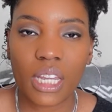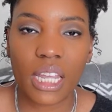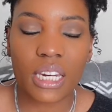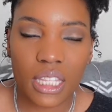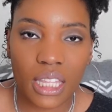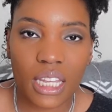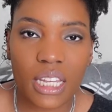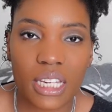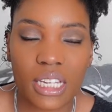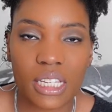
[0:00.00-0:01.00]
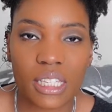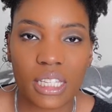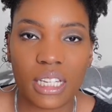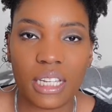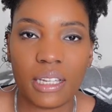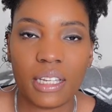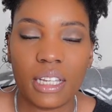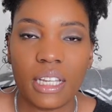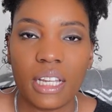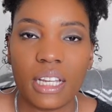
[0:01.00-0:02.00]
anything can easily
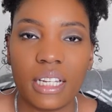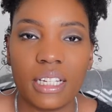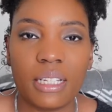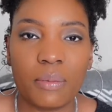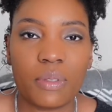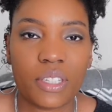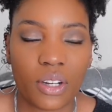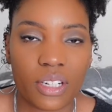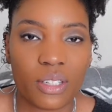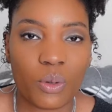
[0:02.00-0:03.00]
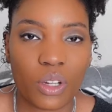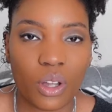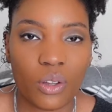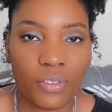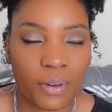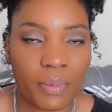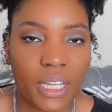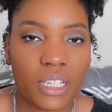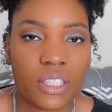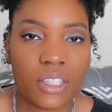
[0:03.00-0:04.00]
turn into a goal for
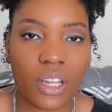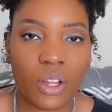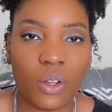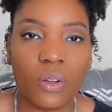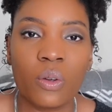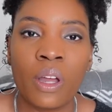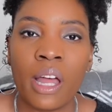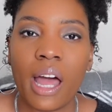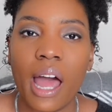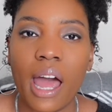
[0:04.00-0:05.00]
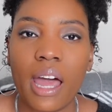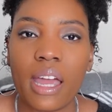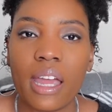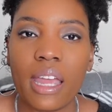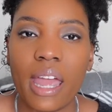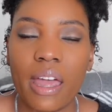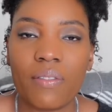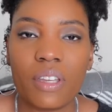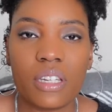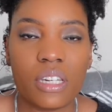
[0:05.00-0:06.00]
me. So I
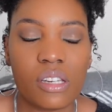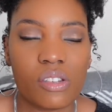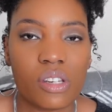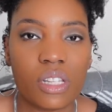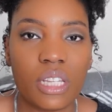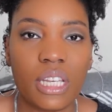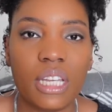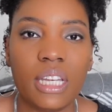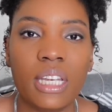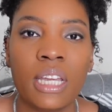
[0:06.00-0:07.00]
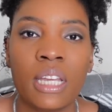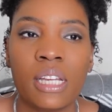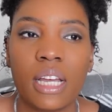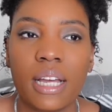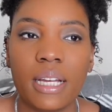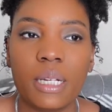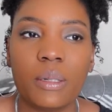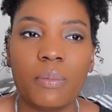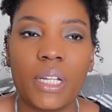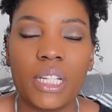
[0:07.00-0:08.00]
have intentionally
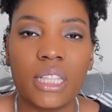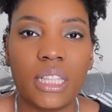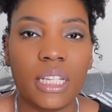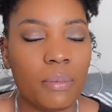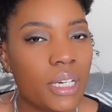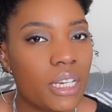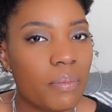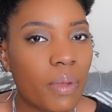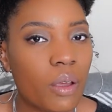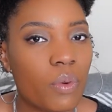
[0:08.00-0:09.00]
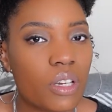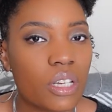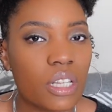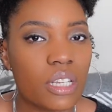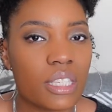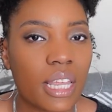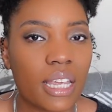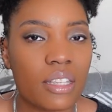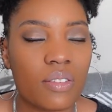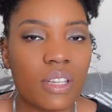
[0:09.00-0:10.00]
limited my wish list, I
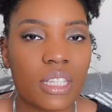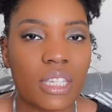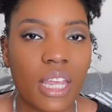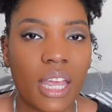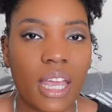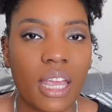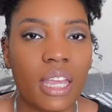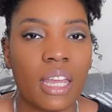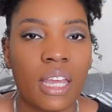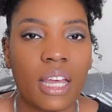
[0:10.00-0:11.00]
guess you could say,